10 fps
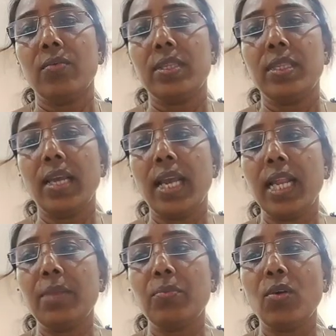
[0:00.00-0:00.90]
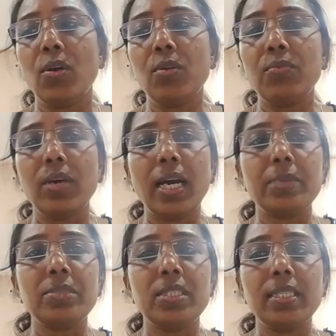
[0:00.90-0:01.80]
With the help of
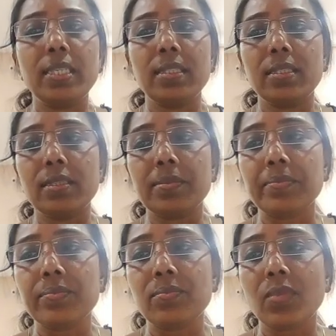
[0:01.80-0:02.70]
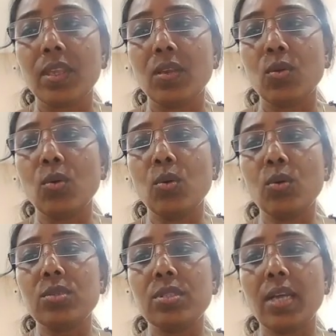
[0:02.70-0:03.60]
arbitrator,
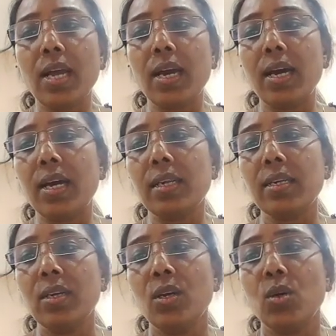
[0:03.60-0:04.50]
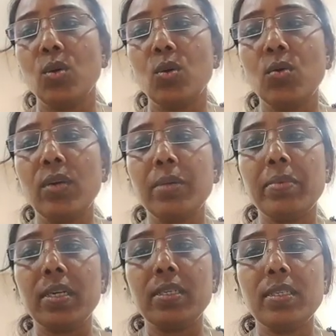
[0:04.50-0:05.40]
courts are
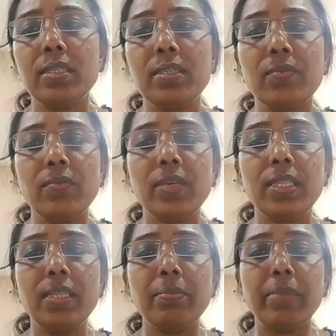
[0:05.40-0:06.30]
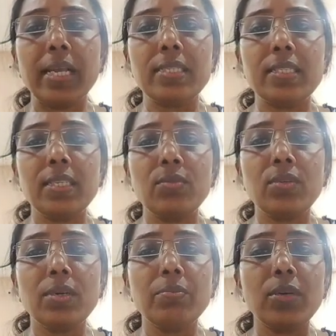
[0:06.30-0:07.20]
overburdened with the massive
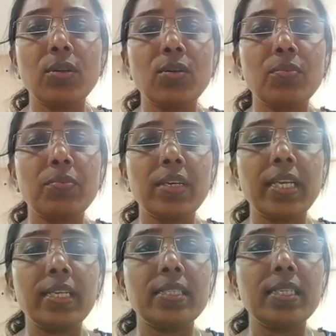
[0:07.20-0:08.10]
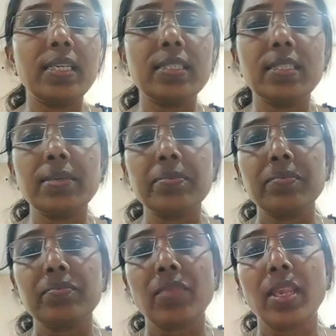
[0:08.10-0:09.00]
number of cases
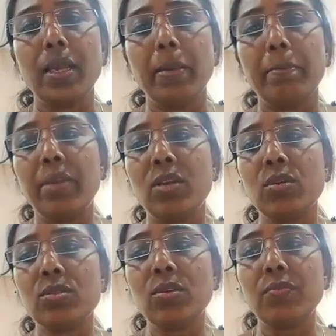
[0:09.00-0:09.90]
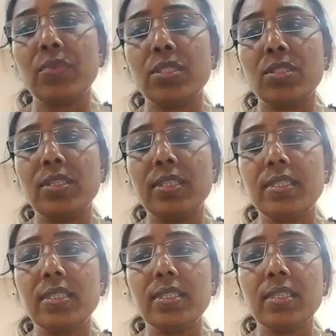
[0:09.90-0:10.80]
because of which
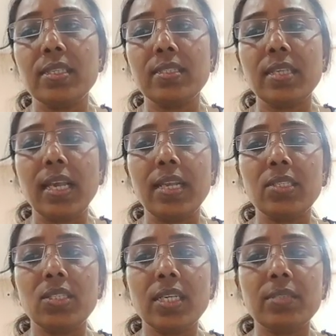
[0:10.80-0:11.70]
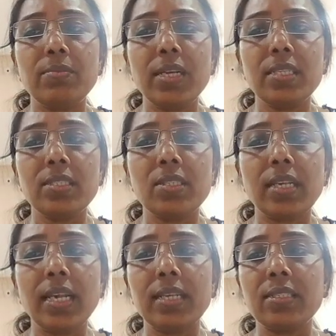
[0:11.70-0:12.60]
decisions and judgments
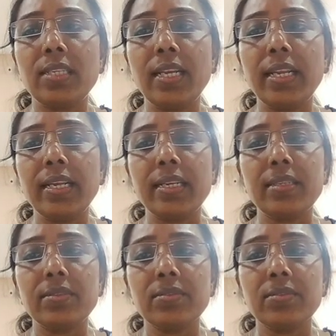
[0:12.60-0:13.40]
get delayed.